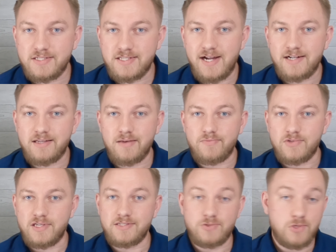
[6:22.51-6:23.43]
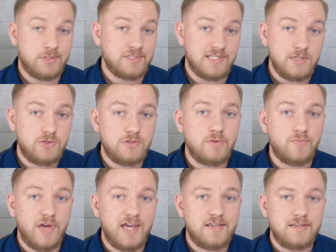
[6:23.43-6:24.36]
tied up in just digital
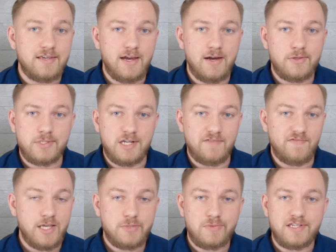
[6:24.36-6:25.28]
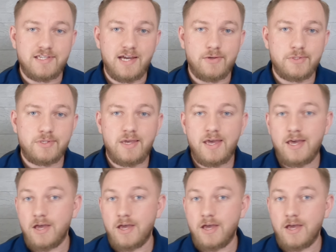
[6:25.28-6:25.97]
bank accounts and investment accounts